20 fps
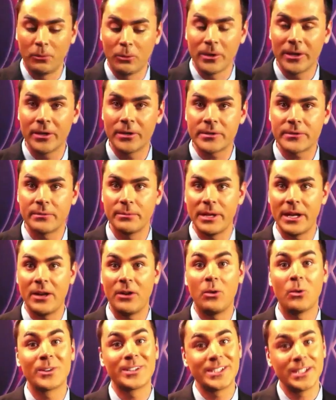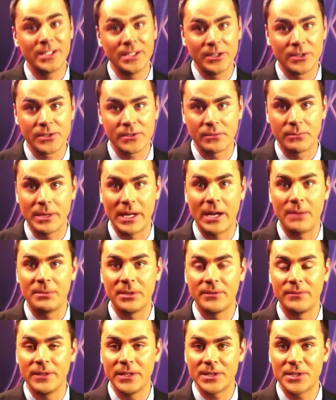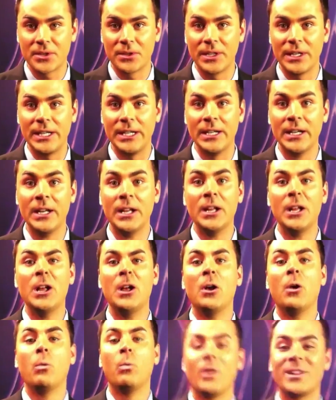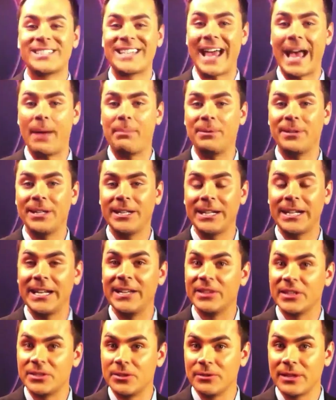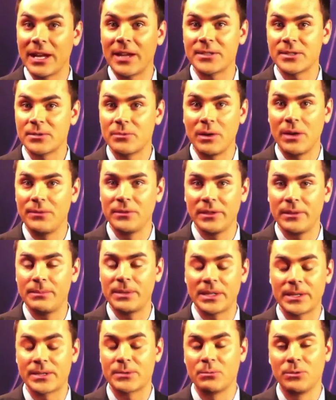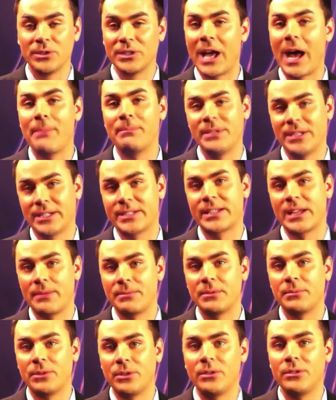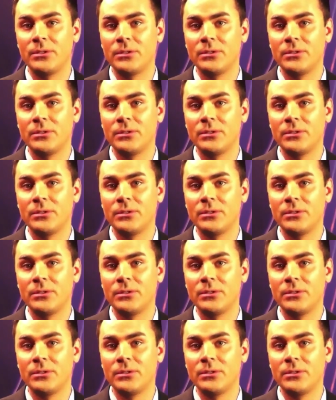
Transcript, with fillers: 4 years from now or 10 years from now, but eventually what's happening in the 2012 Olympics will not be acceptable.